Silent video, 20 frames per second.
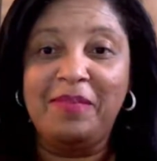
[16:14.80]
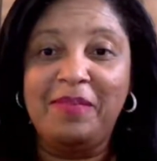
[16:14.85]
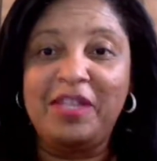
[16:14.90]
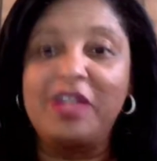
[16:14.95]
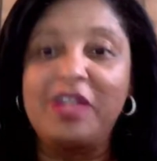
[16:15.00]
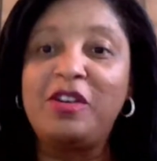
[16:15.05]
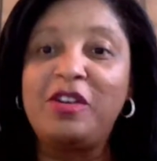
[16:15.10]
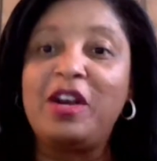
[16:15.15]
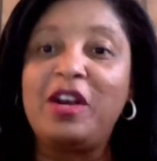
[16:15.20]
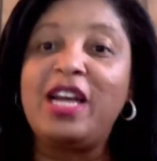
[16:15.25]

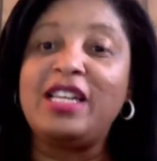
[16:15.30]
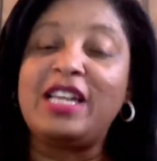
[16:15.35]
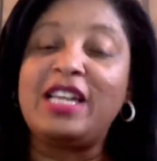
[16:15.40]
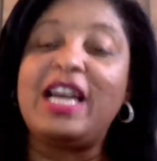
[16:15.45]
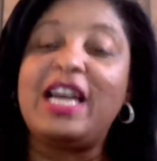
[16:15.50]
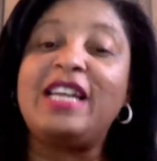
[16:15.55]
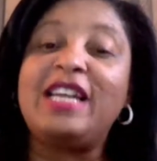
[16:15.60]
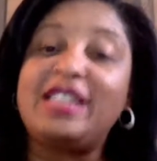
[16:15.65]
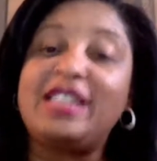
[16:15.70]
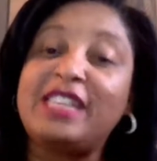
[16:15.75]

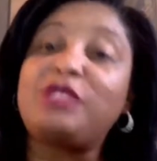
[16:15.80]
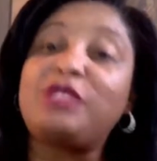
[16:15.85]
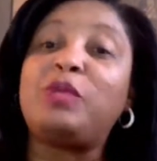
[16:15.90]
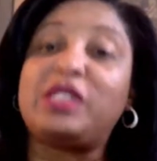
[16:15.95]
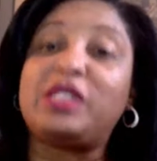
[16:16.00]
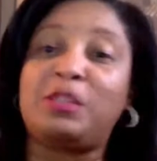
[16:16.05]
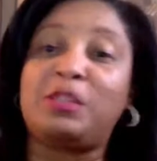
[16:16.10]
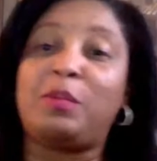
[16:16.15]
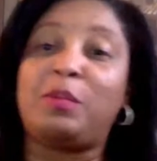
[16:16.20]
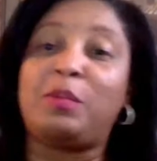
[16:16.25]
And that's
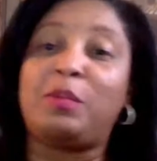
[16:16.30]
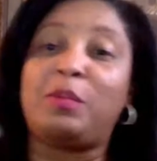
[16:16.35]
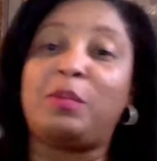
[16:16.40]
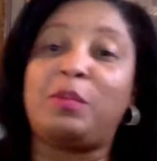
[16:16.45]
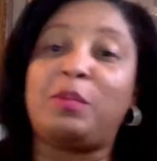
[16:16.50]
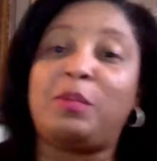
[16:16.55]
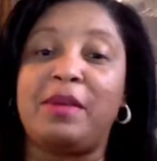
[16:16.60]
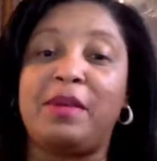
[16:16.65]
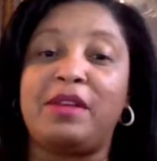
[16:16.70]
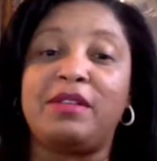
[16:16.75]
what's supposed to
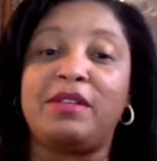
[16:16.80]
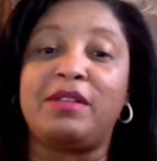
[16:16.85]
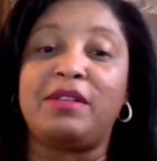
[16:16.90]
happen.